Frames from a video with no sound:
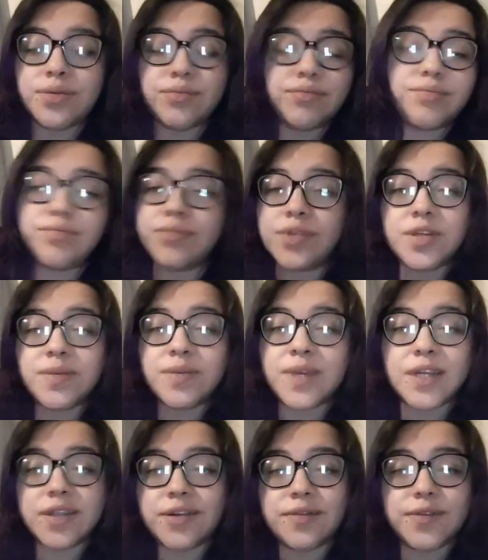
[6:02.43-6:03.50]
just make a little
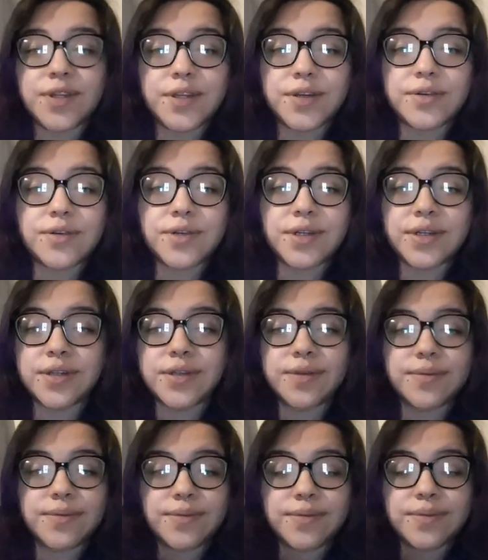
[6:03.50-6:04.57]
video because
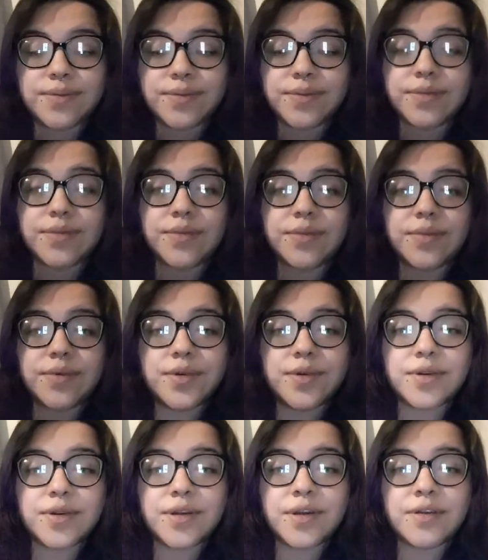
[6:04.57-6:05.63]
I
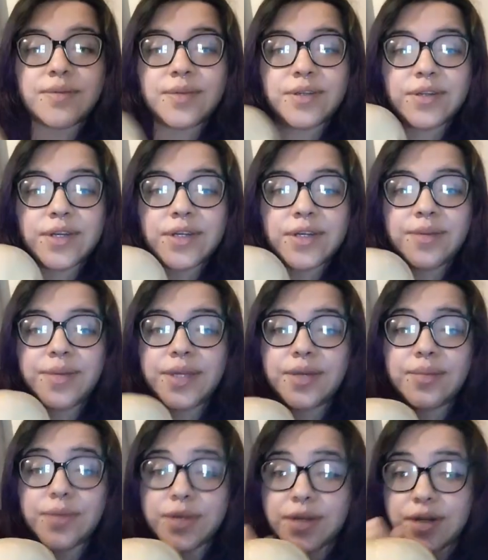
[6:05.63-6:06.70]
have been trying to make more
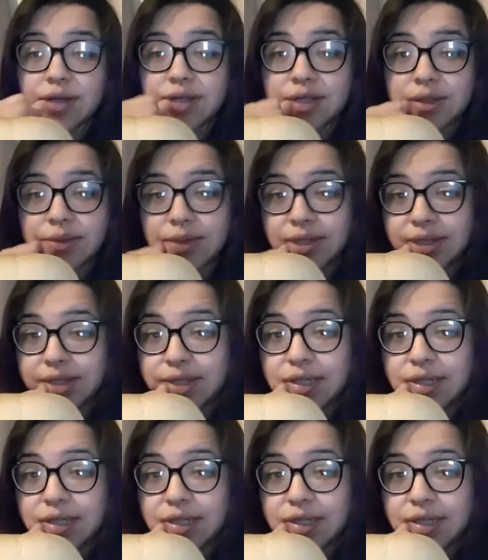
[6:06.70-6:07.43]
content recently,